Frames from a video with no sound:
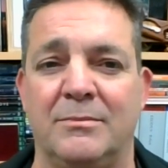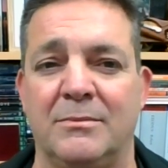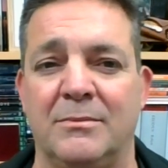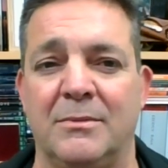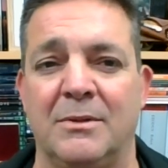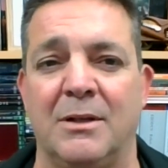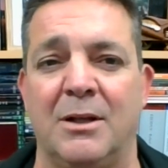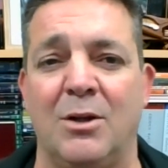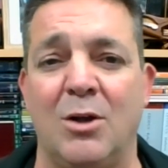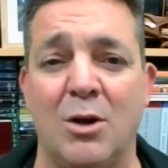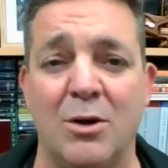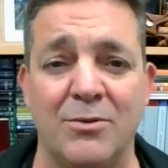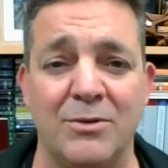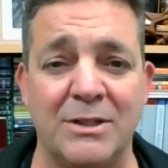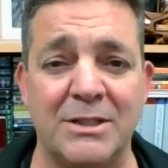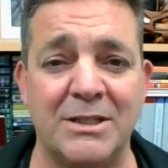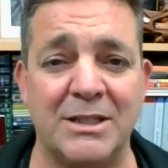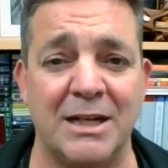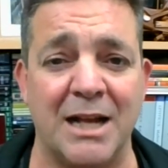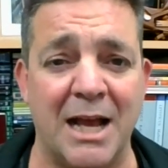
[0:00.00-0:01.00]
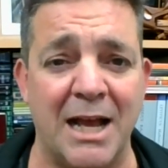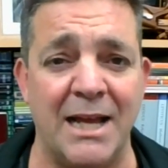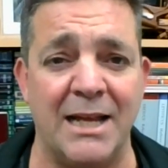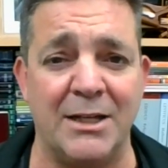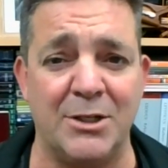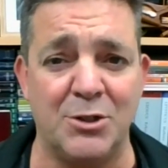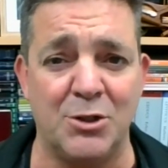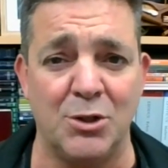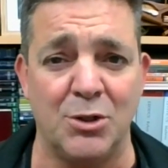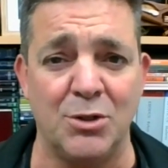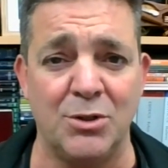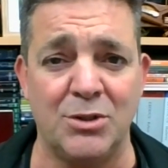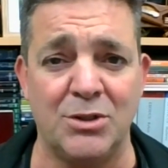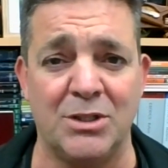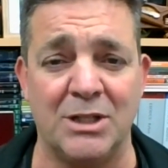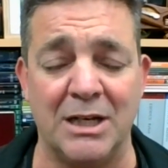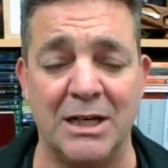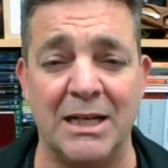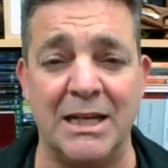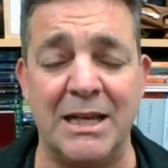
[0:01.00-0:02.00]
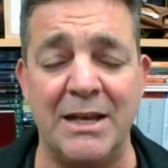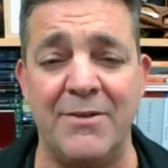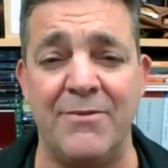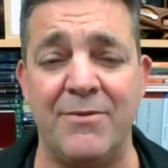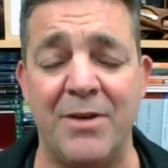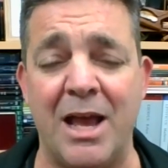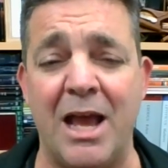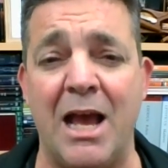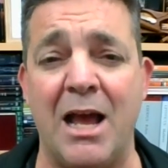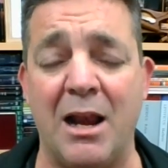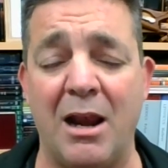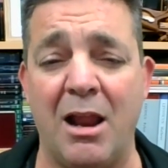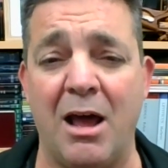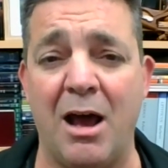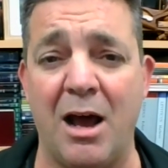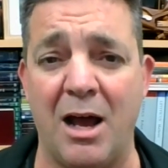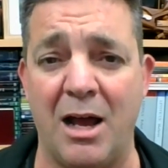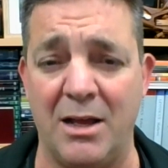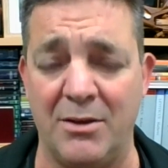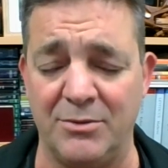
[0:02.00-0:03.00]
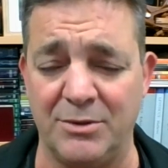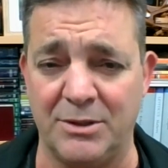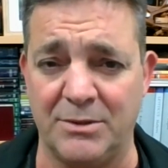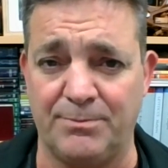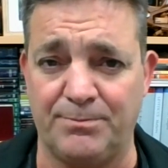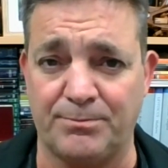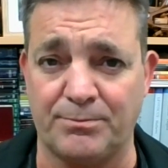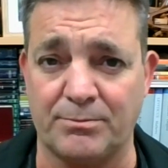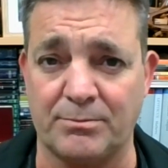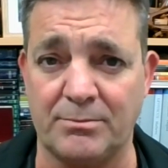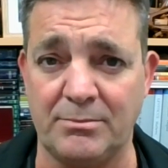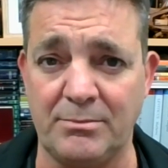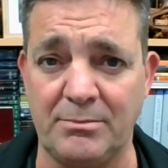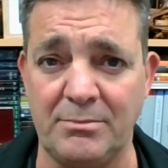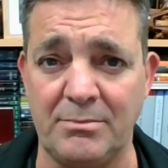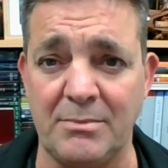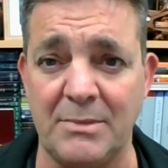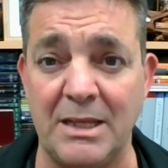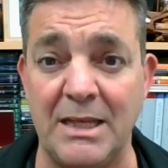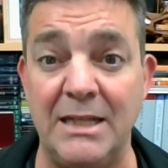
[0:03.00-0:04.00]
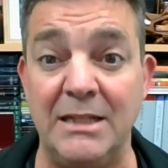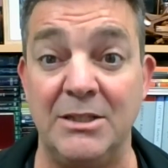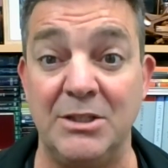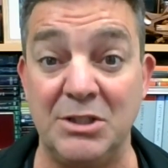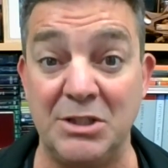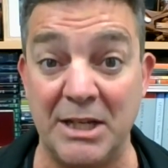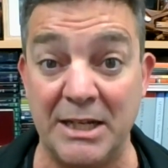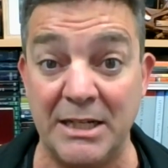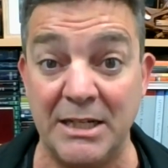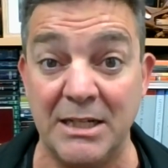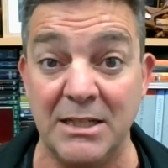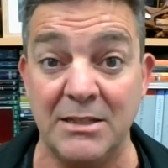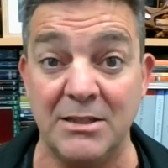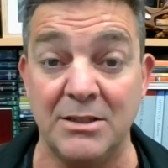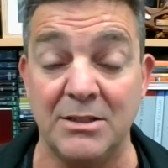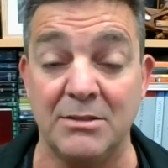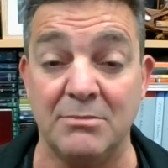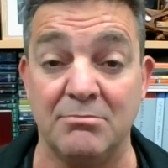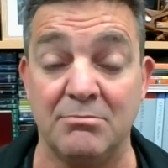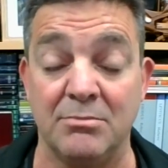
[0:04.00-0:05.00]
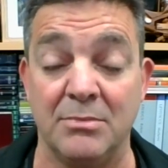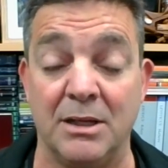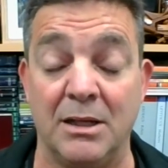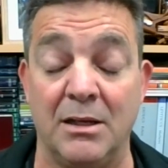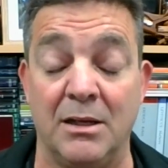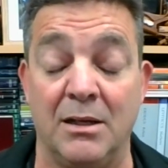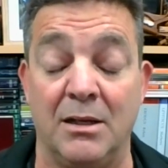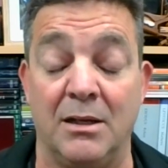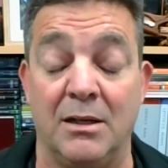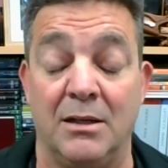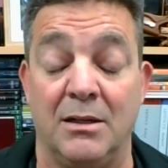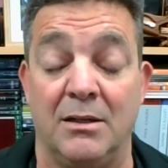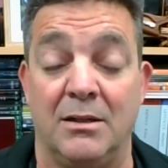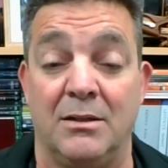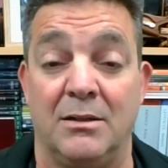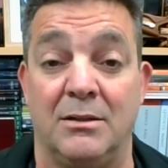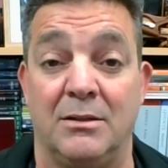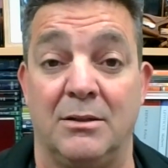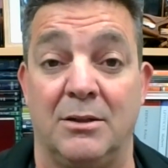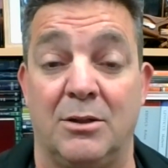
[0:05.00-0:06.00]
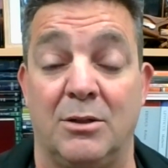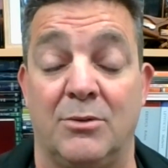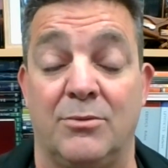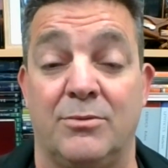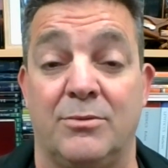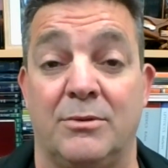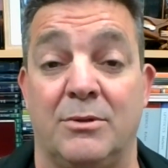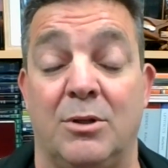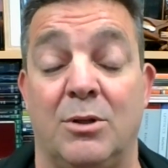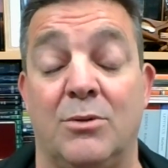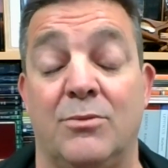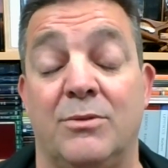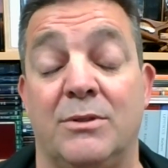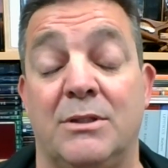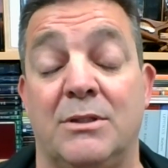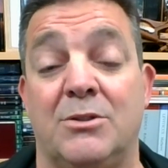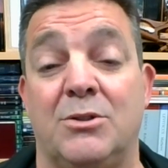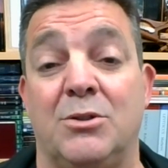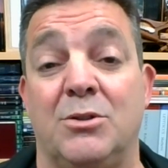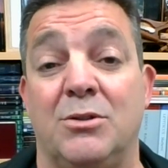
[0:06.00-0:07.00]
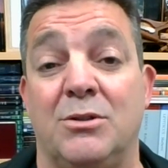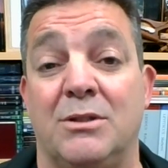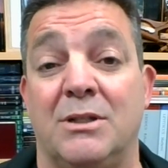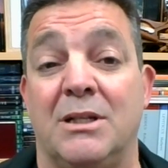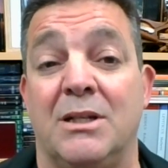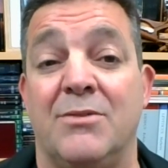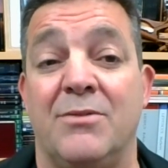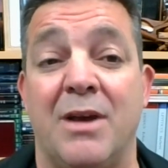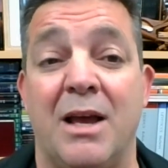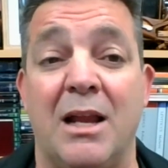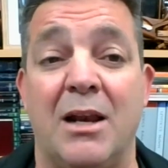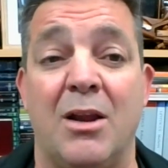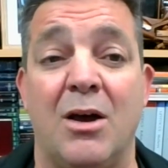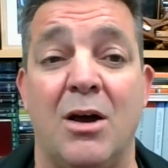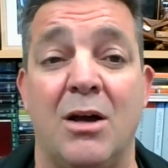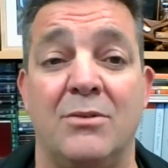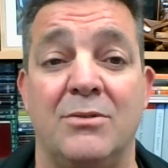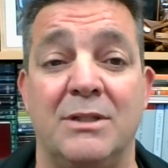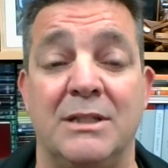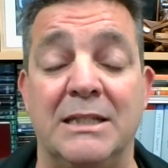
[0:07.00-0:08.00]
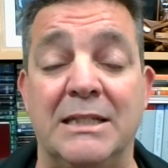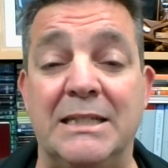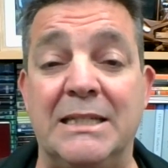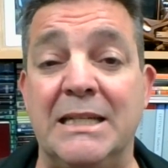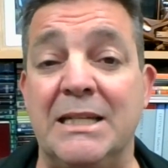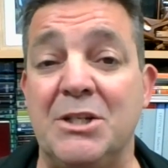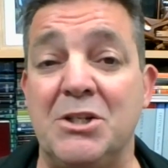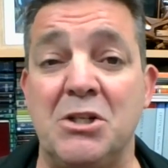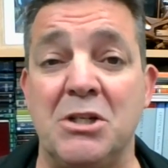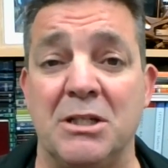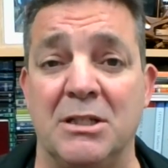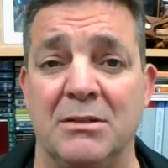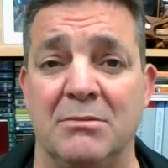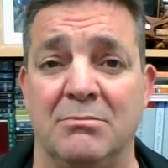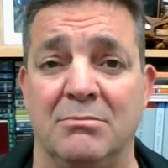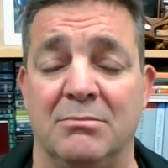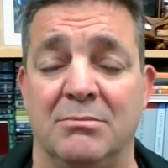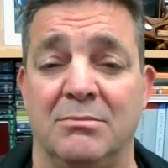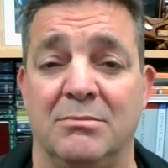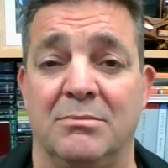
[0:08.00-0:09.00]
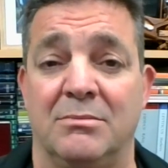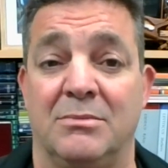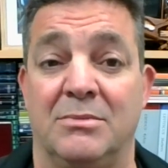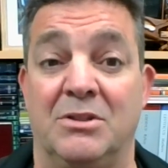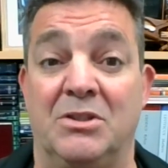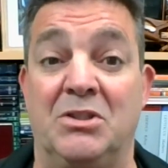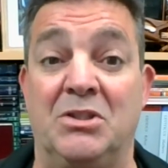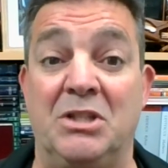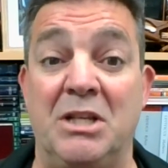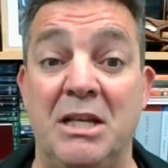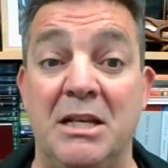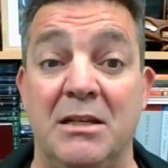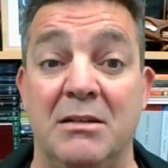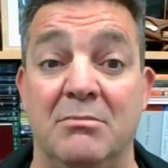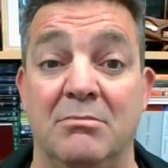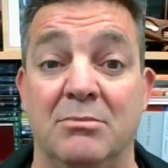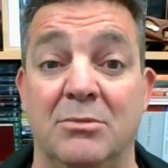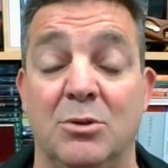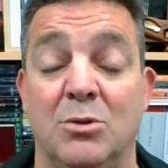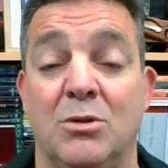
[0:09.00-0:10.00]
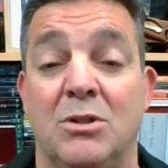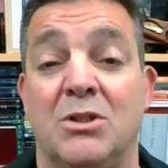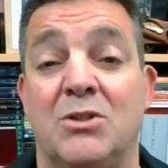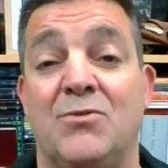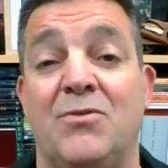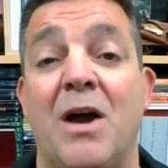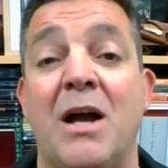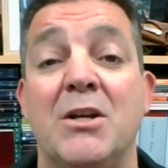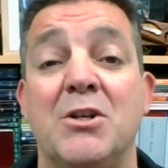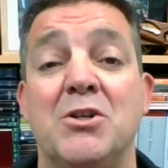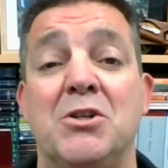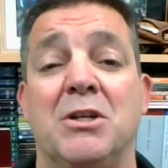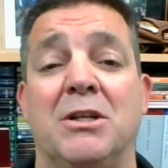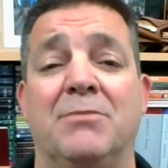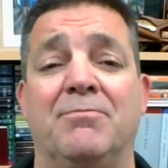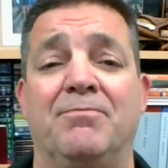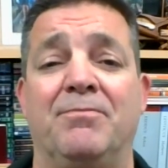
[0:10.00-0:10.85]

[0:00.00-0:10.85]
A lot of us today choose to live our lives in sickness. A lot of us choose to live our lives in addiction and sin or dysfunction,